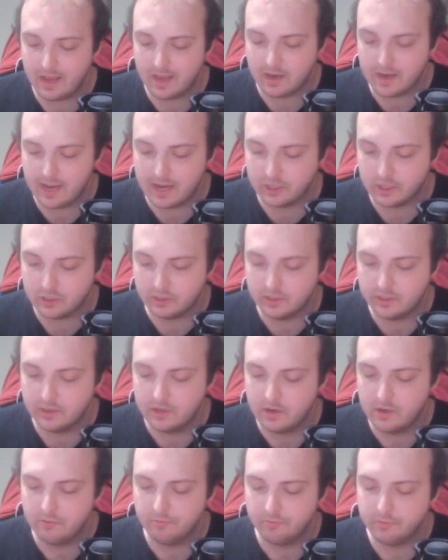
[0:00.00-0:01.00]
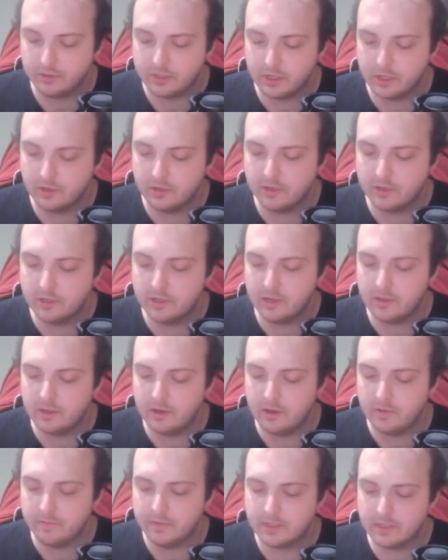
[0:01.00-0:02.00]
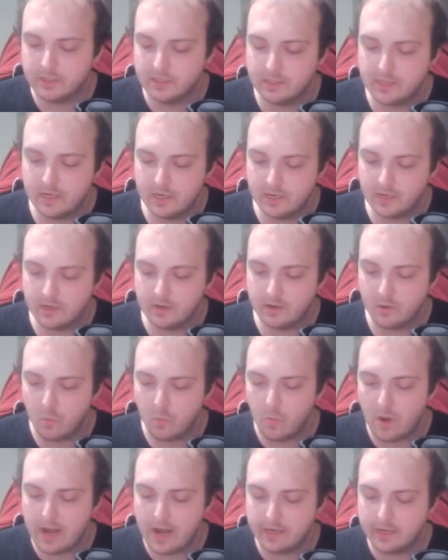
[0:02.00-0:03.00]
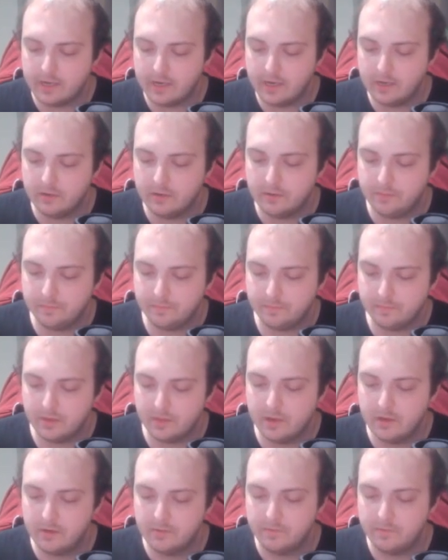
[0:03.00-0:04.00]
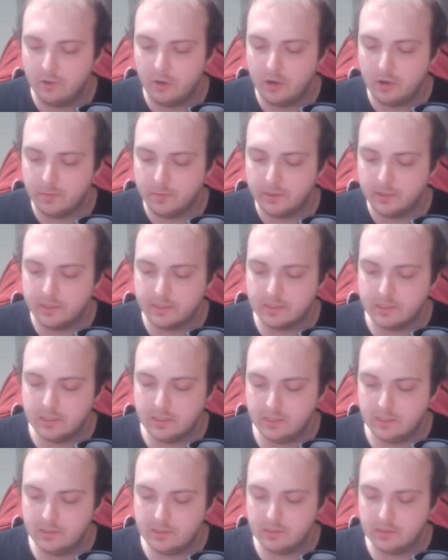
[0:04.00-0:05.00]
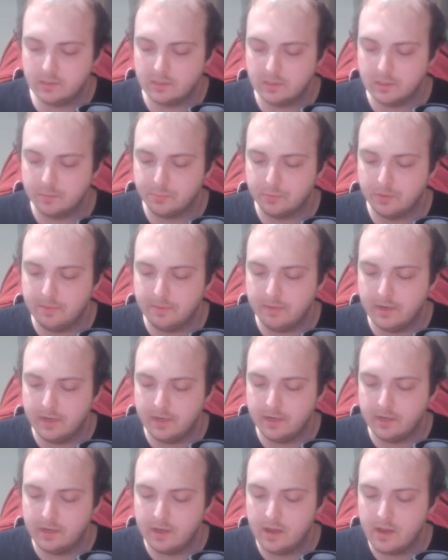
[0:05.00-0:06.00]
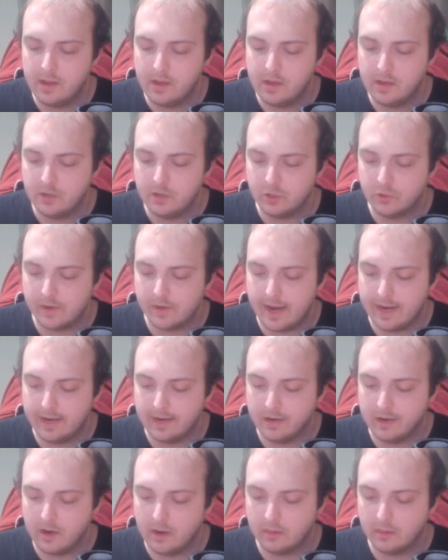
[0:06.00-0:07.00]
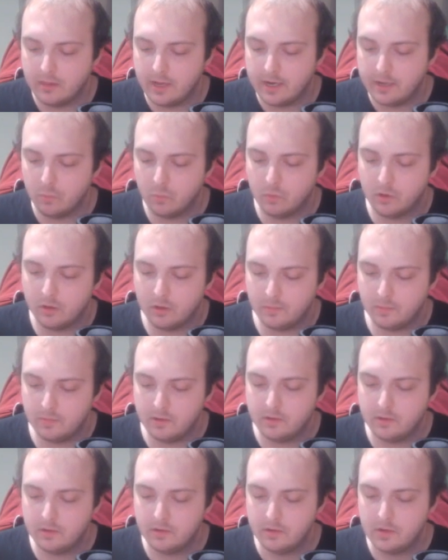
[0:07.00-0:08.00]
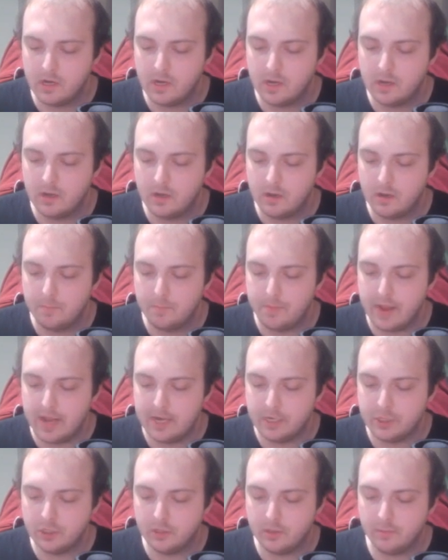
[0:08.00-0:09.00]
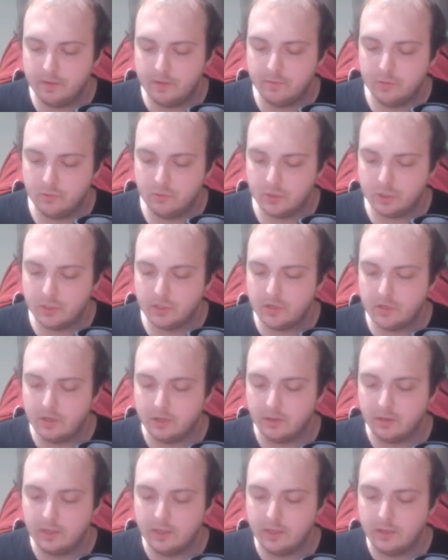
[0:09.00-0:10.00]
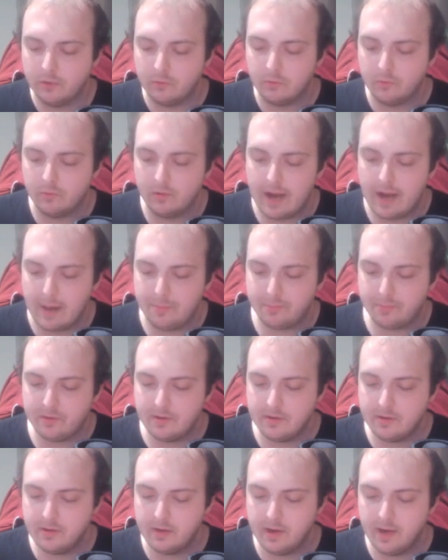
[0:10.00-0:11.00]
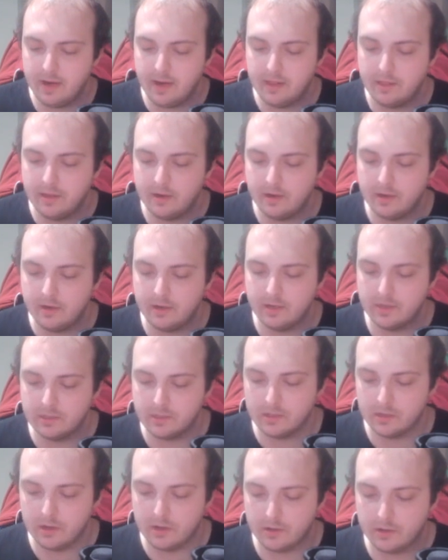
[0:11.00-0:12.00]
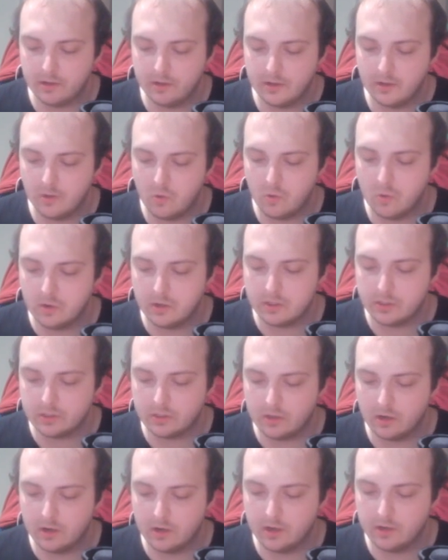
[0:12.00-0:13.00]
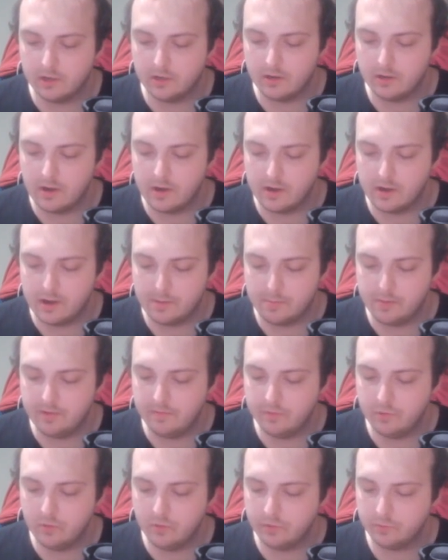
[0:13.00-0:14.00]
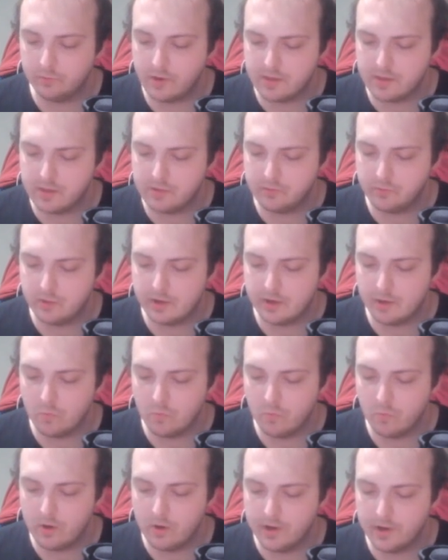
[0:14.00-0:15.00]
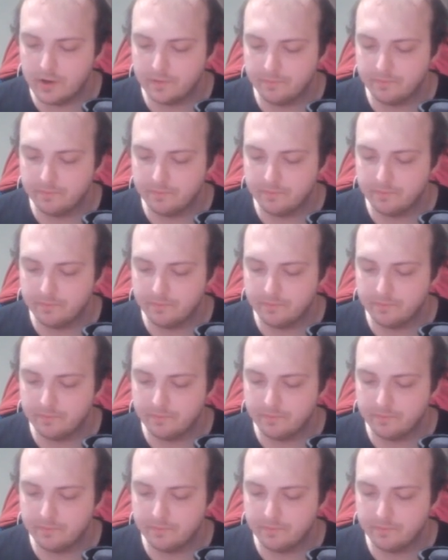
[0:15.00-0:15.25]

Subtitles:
actually. Return of the Testina, Watt Kingdom, Full Armored Xyz, Supreme King, Dragon Lightworm, Pendulum Evolution, Lilla Rap, and there is another Horus card. I believe you only run this one at 1.